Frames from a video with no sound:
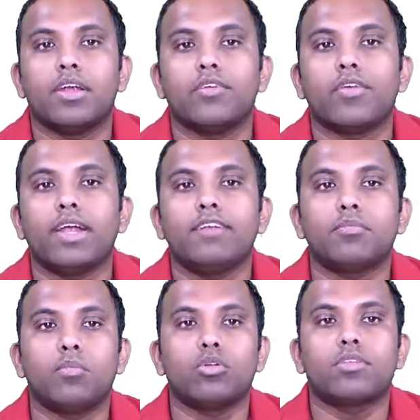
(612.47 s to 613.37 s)
divides
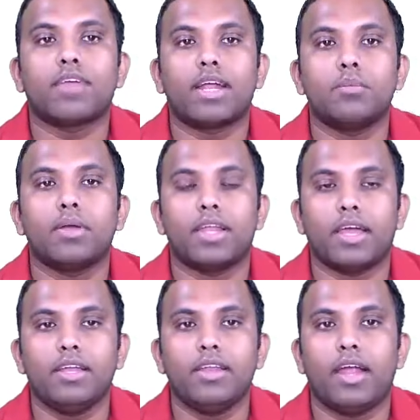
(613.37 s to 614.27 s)
both side by
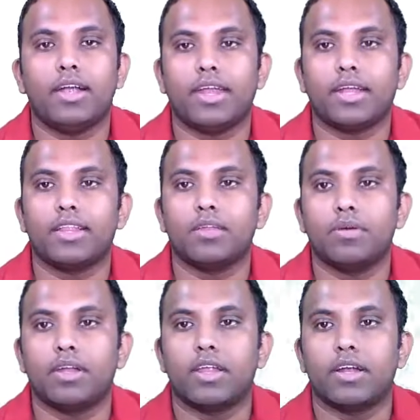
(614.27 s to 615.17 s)
9 and take the
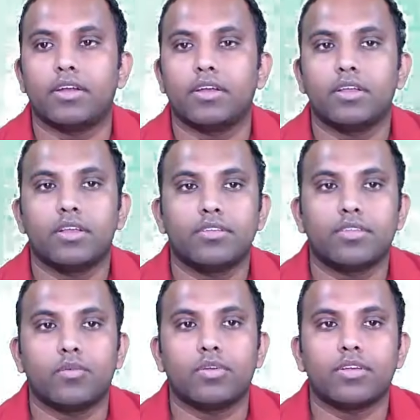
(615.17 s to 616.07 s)
remainder, right?
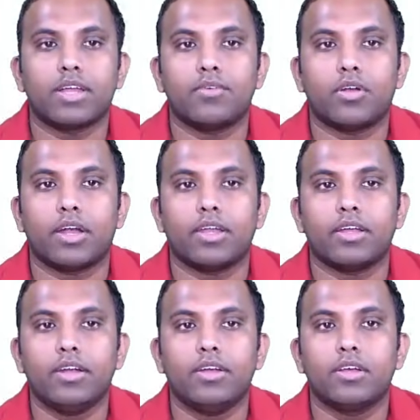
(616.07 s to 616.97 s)
See, once again I'm
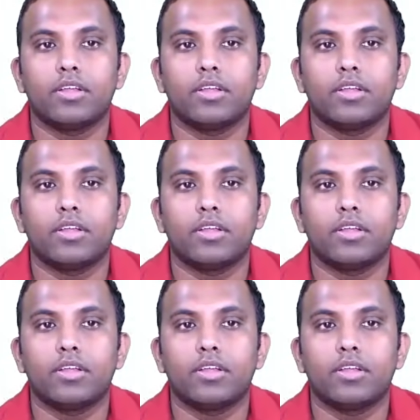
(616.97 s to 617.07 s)
writing it.